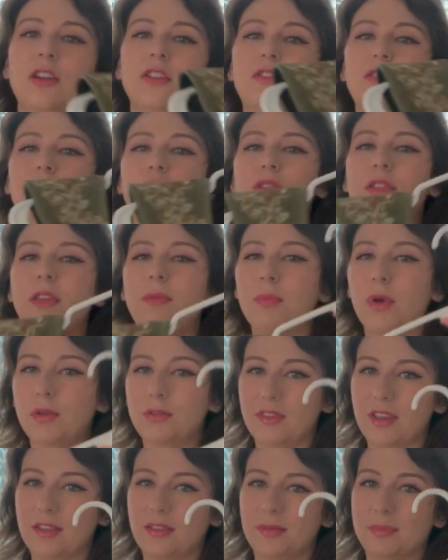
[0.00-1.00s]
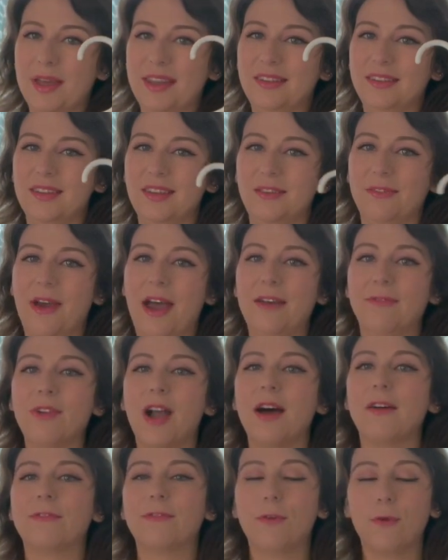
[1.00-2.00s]
to the most expensive. I've
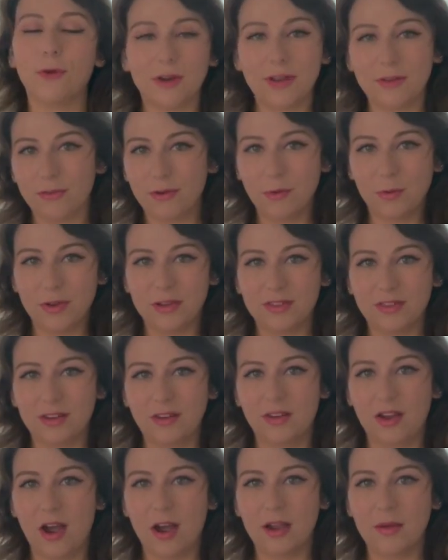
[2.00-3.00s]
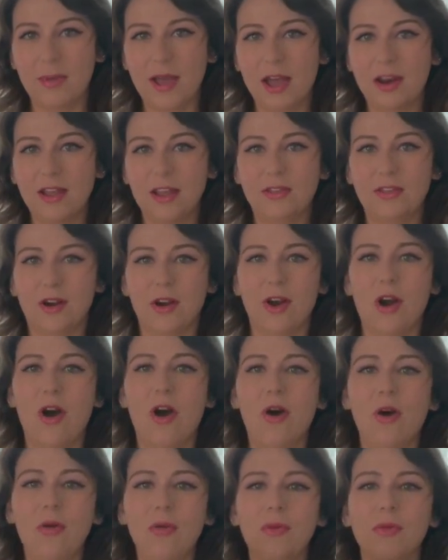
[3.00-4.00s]
got four different ones to talk about and they're
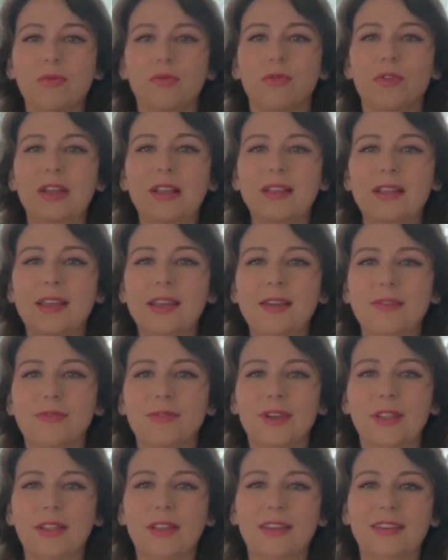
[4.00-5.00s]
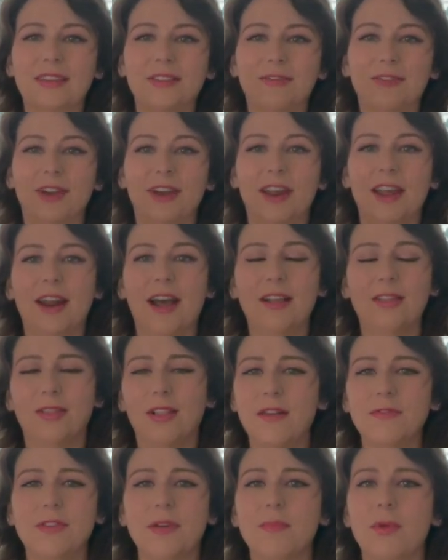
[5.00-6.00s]
all really, really different and I
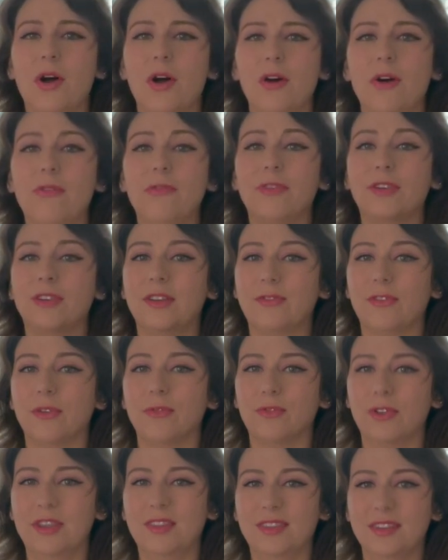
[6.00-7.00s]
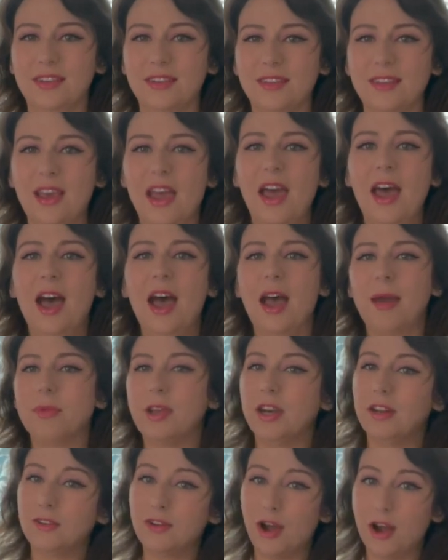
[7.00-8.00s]
love them all for different reasons. I'm
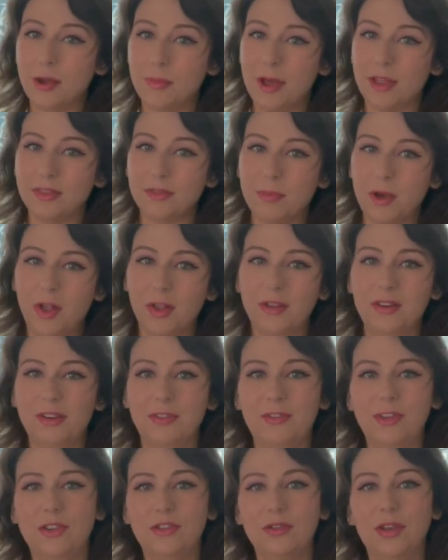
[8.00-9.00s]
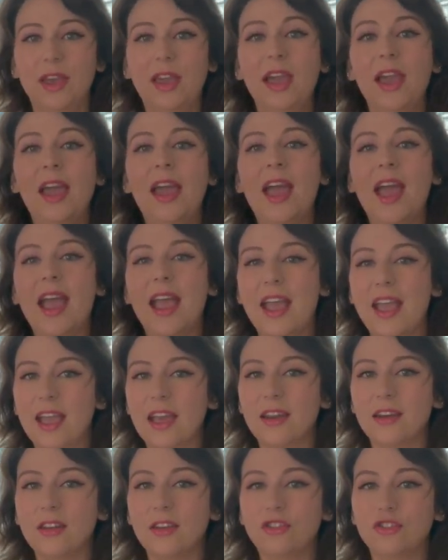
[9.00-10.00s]
going to talk about them all individually
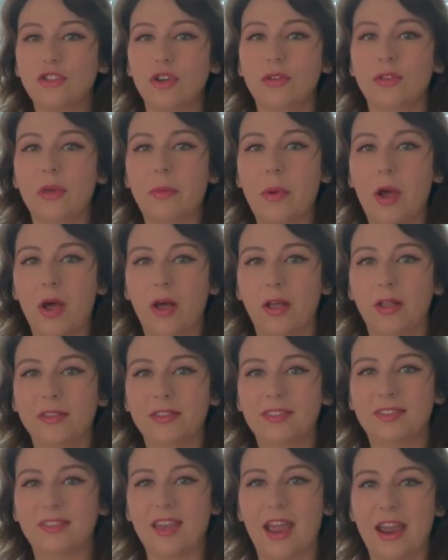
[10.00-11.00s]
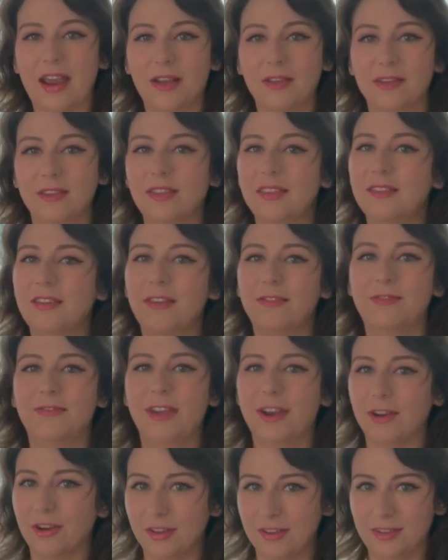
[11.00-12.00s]
and show them all styled a
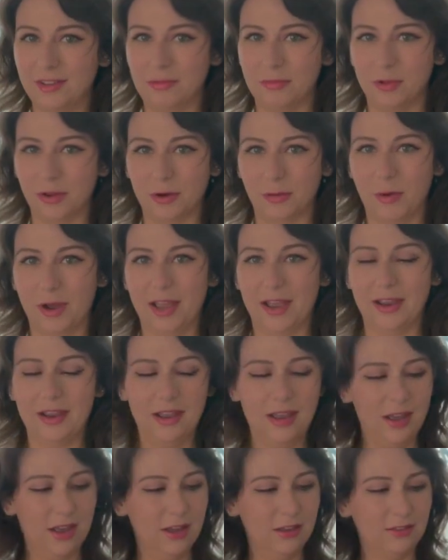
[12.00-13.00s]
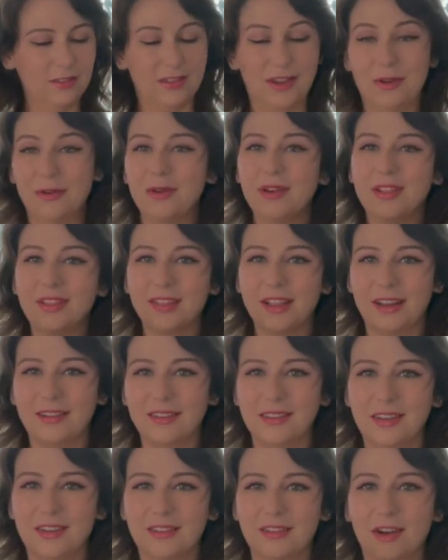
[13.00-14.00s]
very similar way. So let's
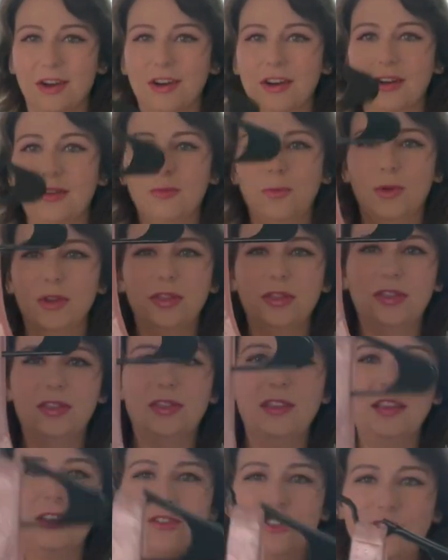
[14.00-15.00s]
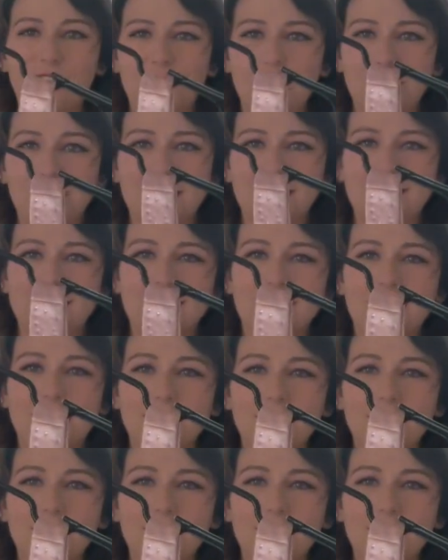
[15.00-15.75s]
get started with the cheapest.